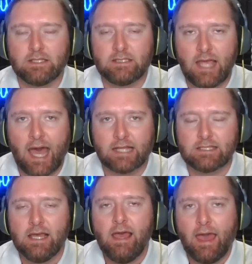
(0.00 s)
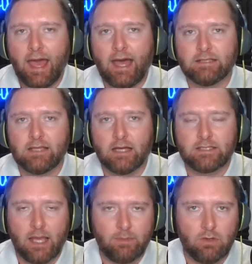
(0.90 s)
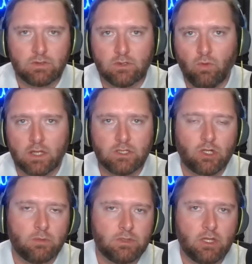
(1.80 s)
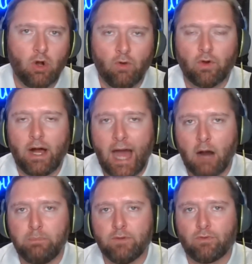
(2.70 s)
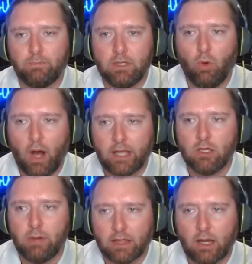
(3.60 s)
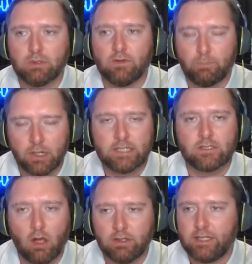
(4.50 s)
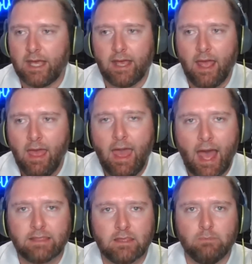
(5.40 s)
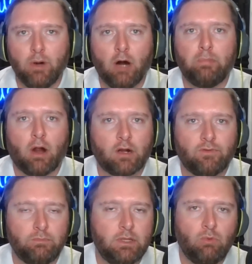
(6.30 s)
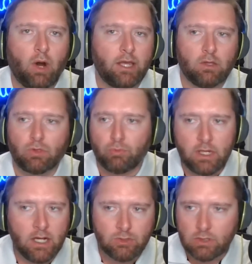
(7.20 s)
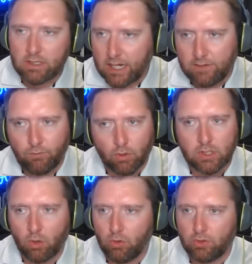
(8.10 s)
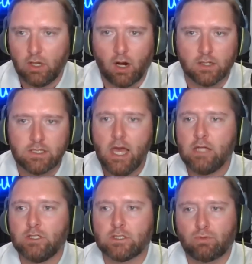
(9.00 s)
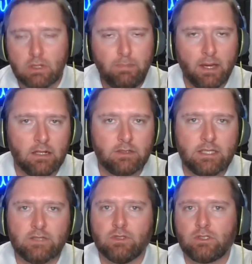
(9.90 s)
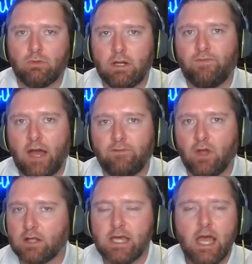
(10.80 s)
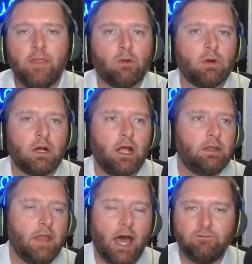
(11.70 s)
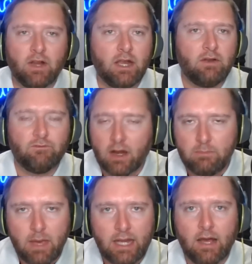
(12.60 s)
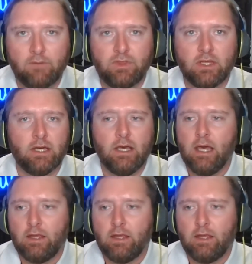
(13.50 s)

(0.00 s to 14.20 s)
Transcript: on the stats, as Sam Houston was in terms of the overall output for BYU. But I thought it was a pretty solid day at the ballpark for BYU. 394 total yards, just 3 penalties for the 25 yards. There were not very, very many of the